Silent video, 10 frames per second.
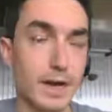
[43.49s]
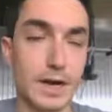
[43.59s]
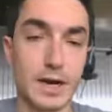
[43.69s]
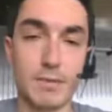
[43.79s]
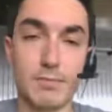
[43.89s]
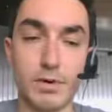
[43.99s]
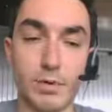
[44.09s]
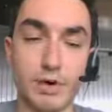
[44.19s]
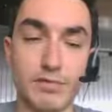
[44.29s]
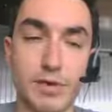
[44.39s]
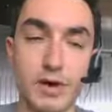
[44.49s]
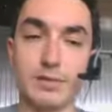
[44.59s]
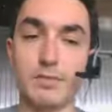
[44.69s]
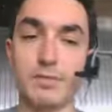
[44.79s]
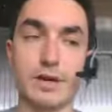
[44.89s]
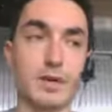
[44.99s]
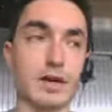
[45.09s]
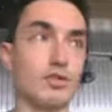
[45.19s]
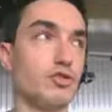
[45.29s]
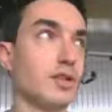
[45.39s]
We're involved in pretty
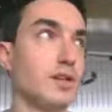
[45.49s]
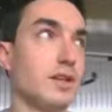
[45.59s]
much